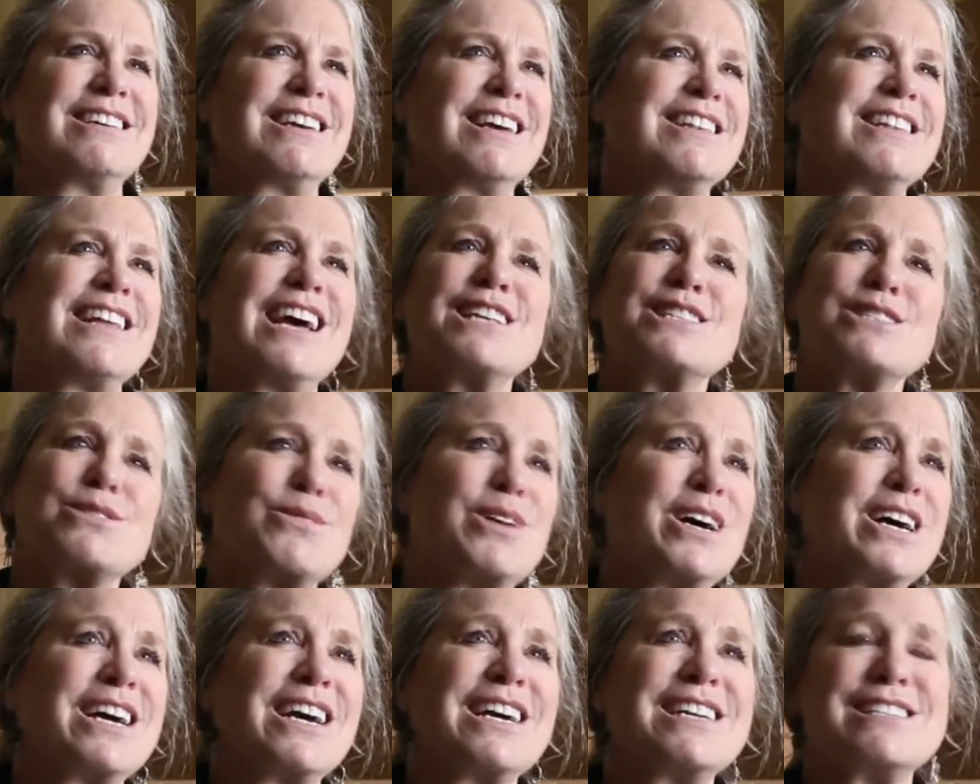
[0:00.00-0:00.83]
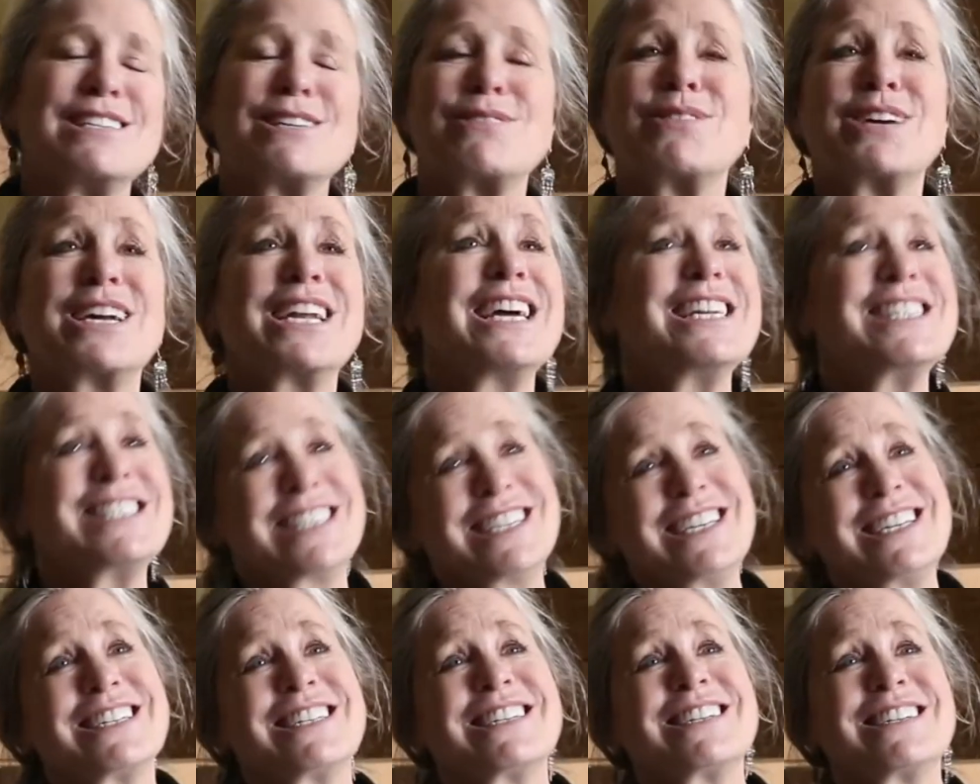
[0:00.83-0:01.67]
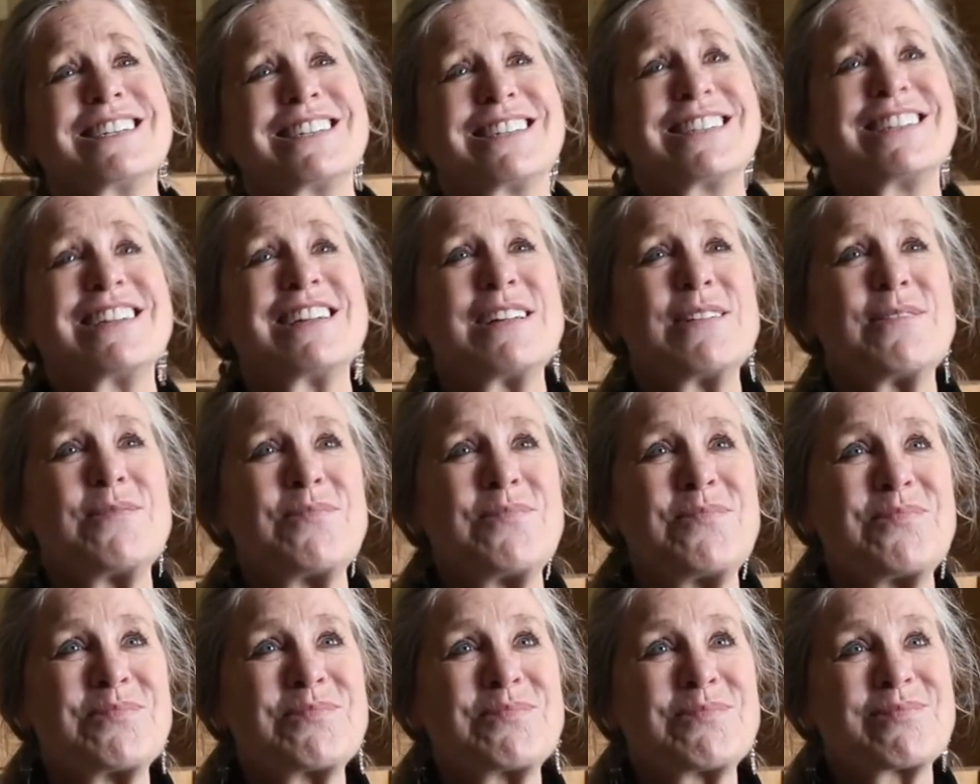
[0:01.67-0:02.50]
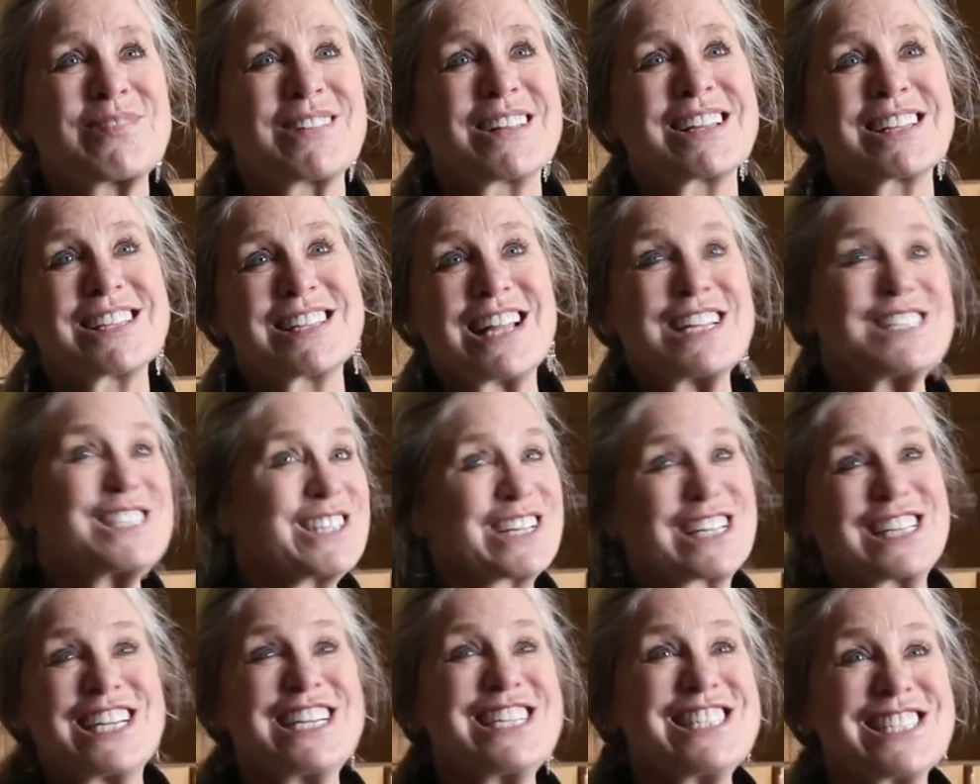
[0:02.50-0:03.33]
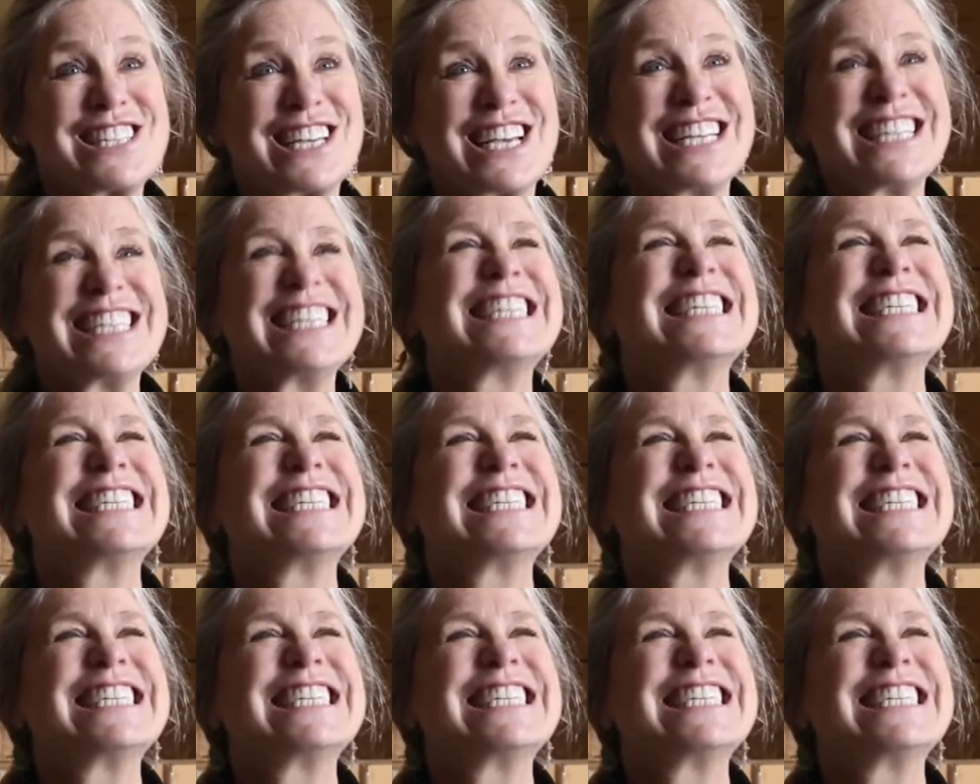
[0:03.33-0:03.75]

And that's why I did what I did. And that's KleenSlate.